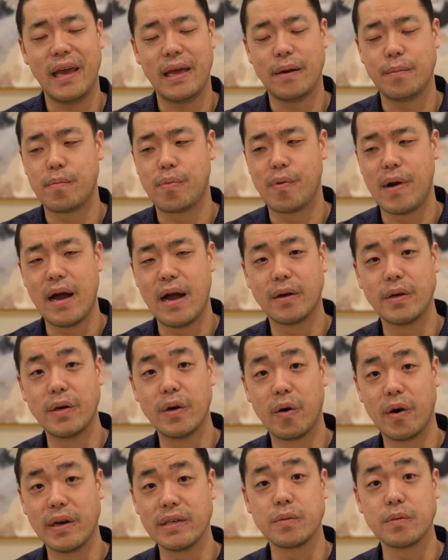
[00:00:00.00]
and brown
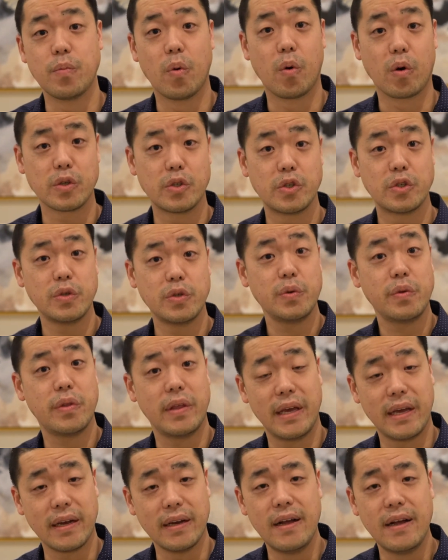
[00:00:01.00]
noise more
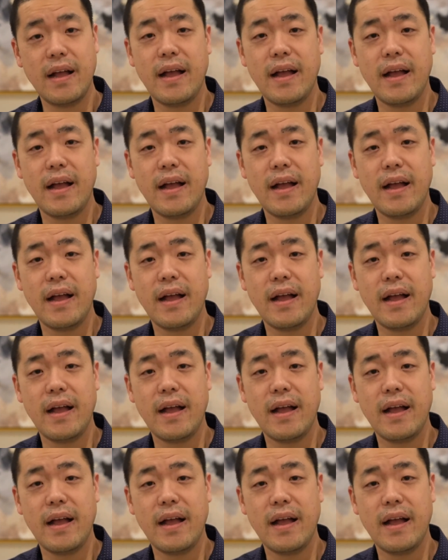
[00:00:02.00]
soothing.